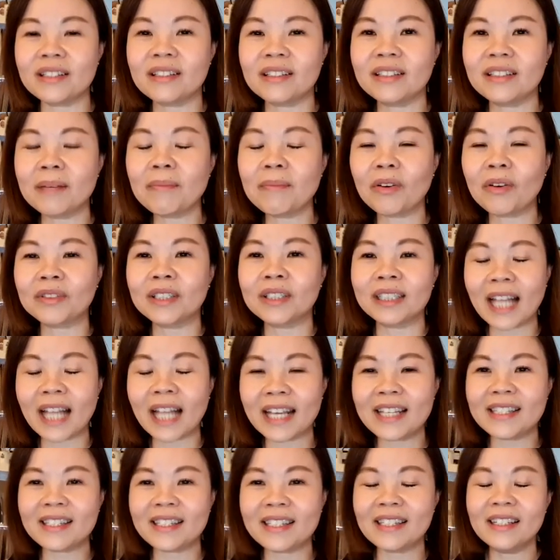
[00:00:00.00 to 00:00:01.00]
Some of the
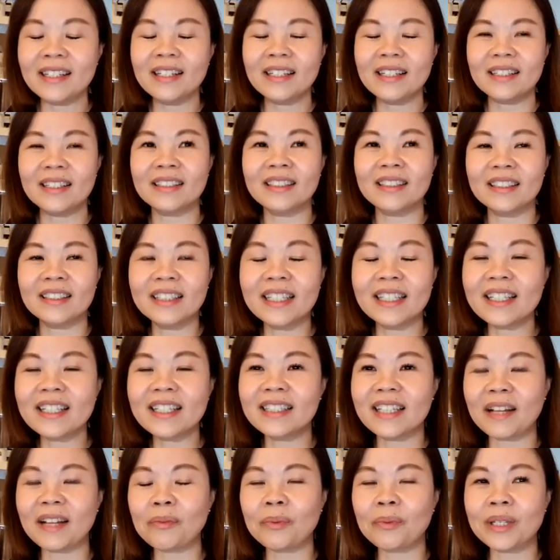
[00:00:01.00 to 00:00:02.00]
nice things that
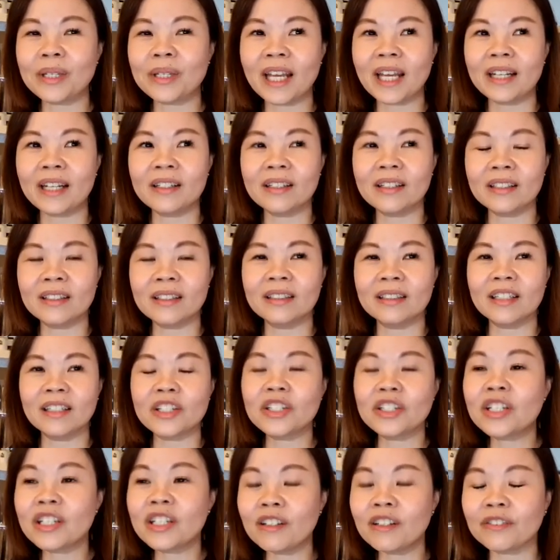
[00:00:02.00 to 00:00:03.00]
we can
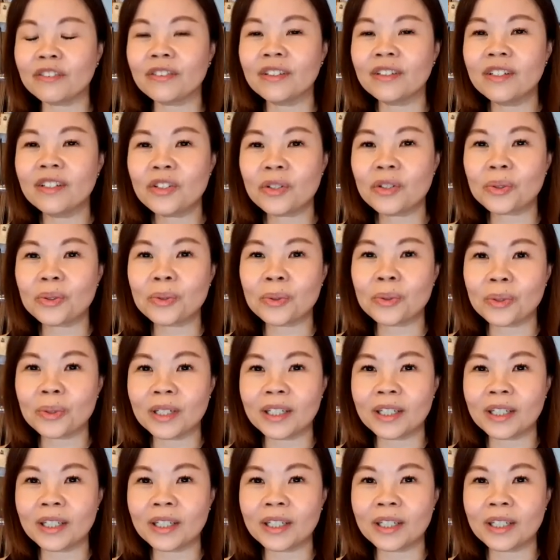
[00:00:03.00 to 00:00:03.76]
achieve through